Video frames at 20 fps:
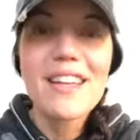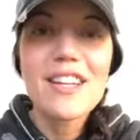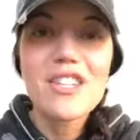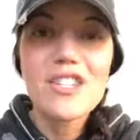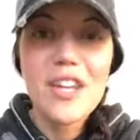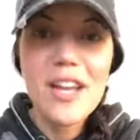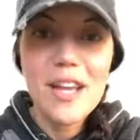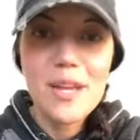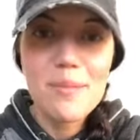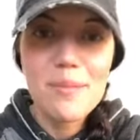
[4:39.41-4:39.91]

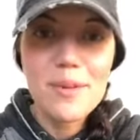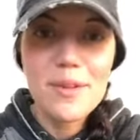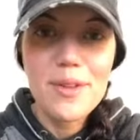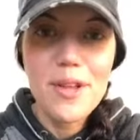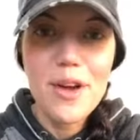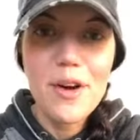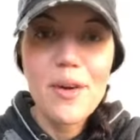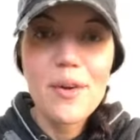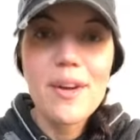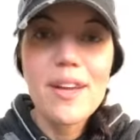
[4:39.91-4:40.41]
Check in
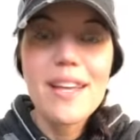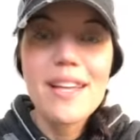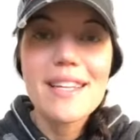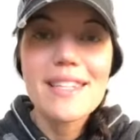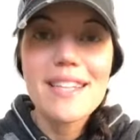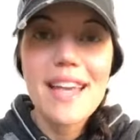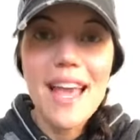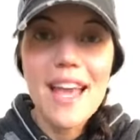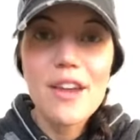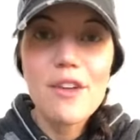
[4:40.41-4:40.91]
below.
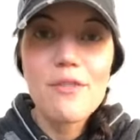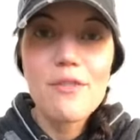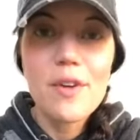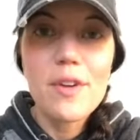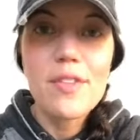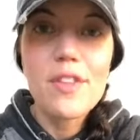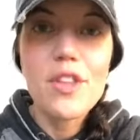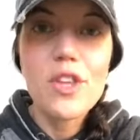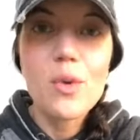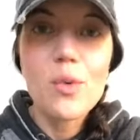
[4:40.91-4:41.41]
Tag a
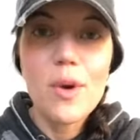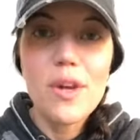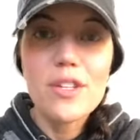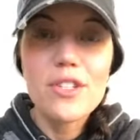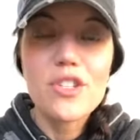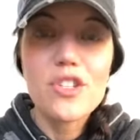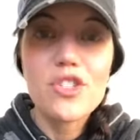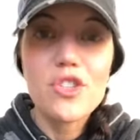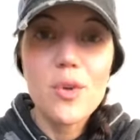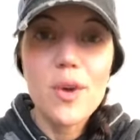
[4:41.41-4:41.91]
friend that you want
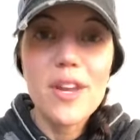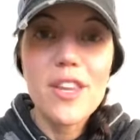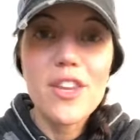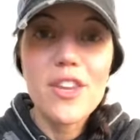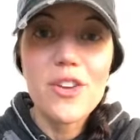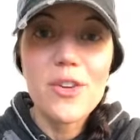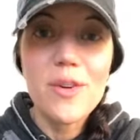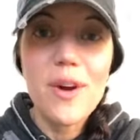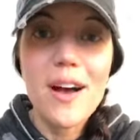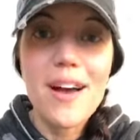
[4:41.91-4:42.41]
to join
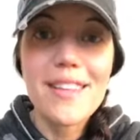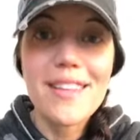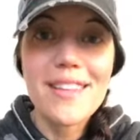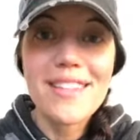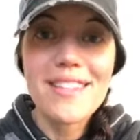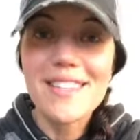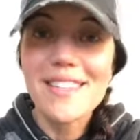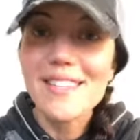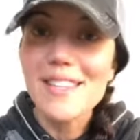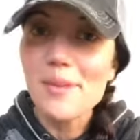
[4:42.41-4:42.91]
you on
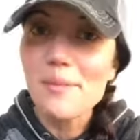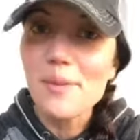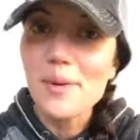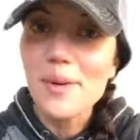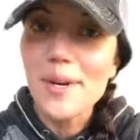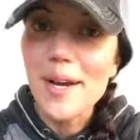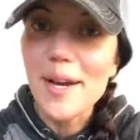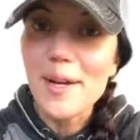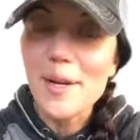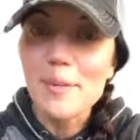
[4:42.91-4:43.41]
this December
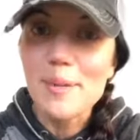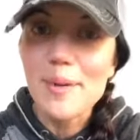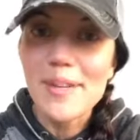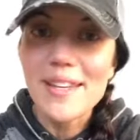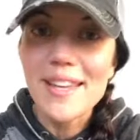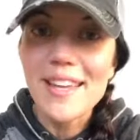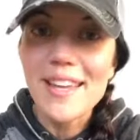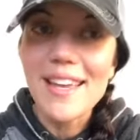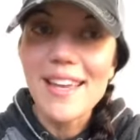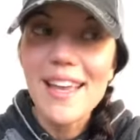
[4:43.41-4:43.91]

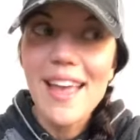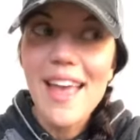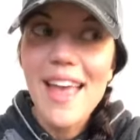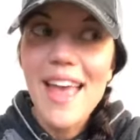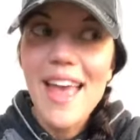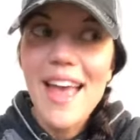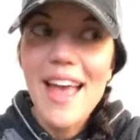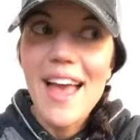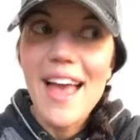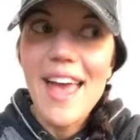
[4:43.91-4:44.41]
accountability,
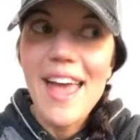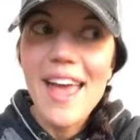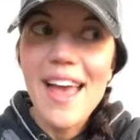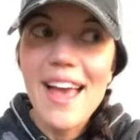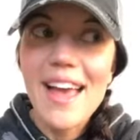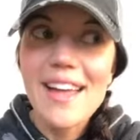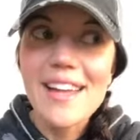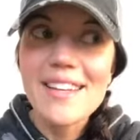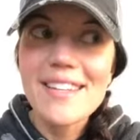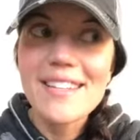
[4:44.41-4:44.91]

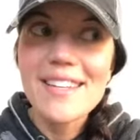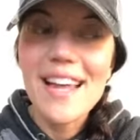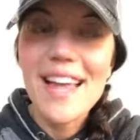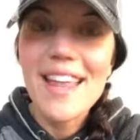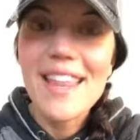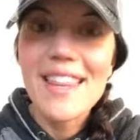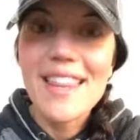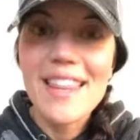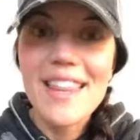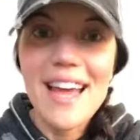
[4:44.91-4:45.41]
and
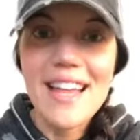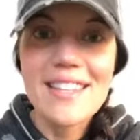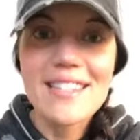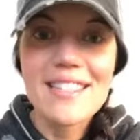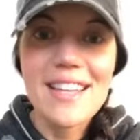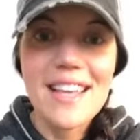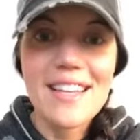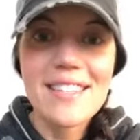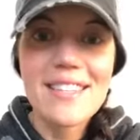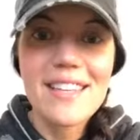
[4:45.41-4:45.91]

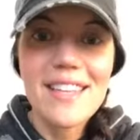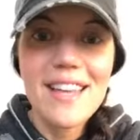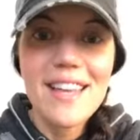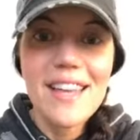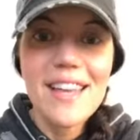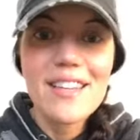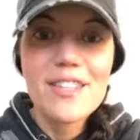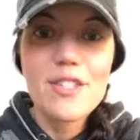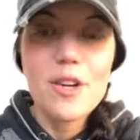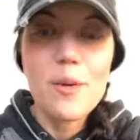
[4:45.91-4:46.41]
that's it.
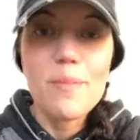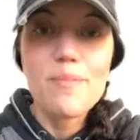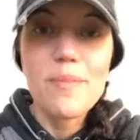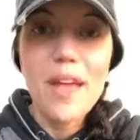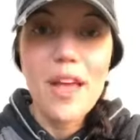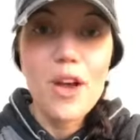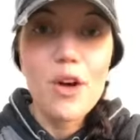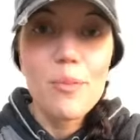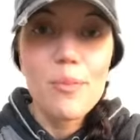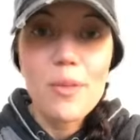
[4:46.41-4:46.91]
So
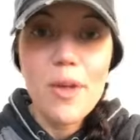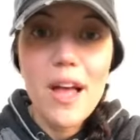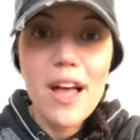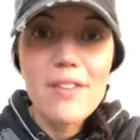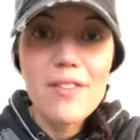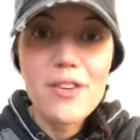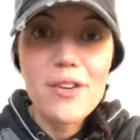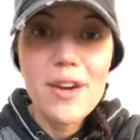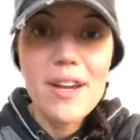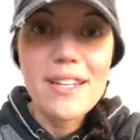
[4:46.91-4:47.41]
I hope you all
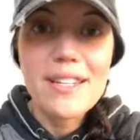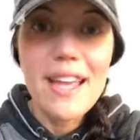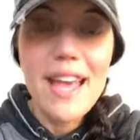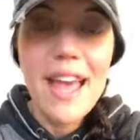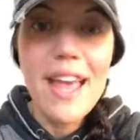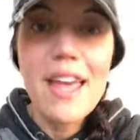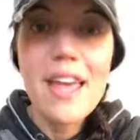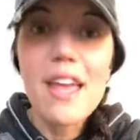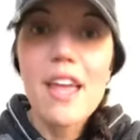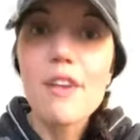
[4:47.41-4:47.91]
have a great
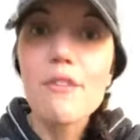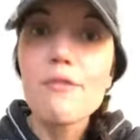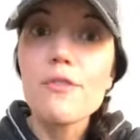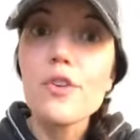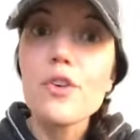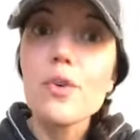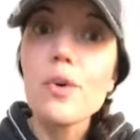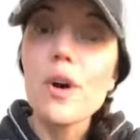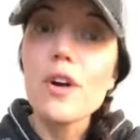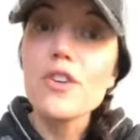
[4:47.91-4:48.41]
day.
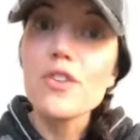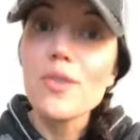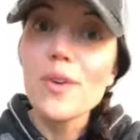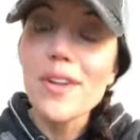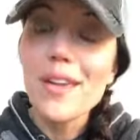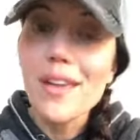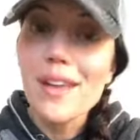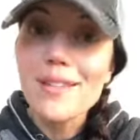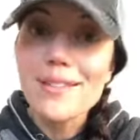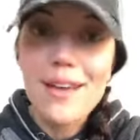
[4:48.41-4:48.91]
If you are
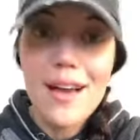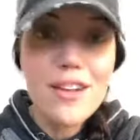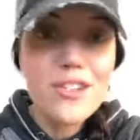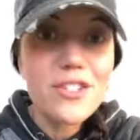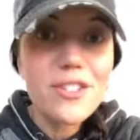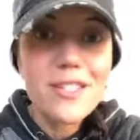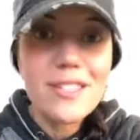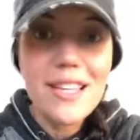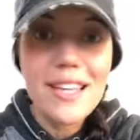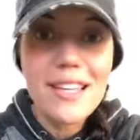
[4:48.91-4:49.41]
drinking
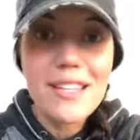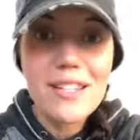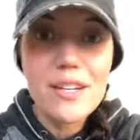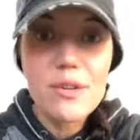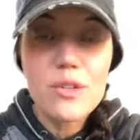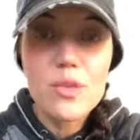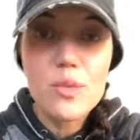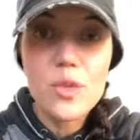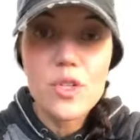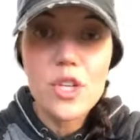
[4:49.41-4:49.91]
exogenous
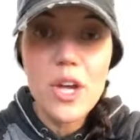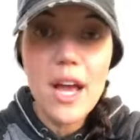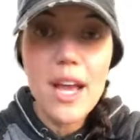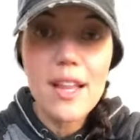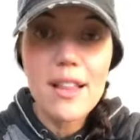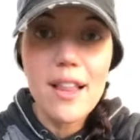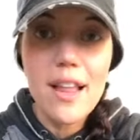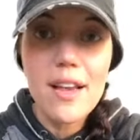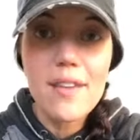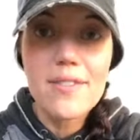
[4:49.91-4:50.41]
ketones, which
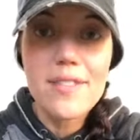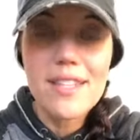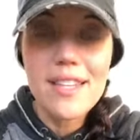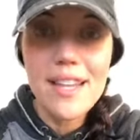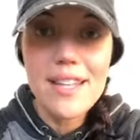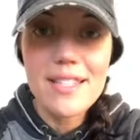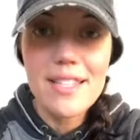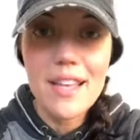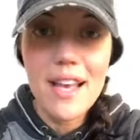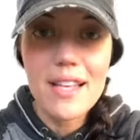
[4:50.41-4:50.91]
I love,
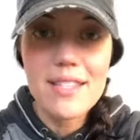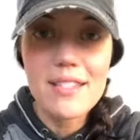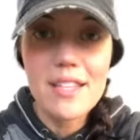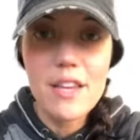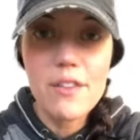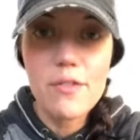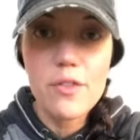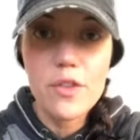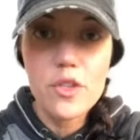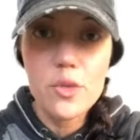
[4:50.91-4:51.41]
today's the last
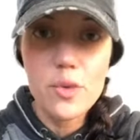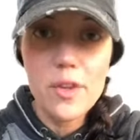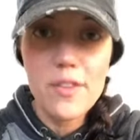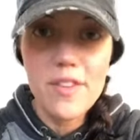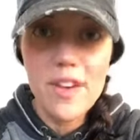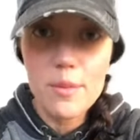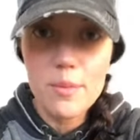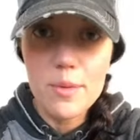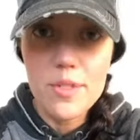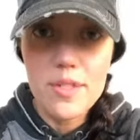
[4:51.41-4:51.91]
day for the
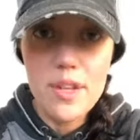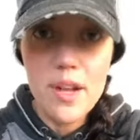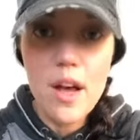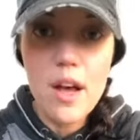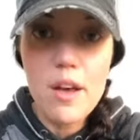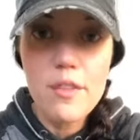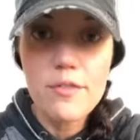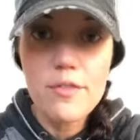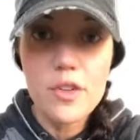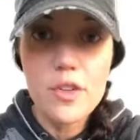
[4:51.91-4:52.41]
25%
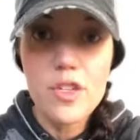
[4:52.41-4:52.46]
off.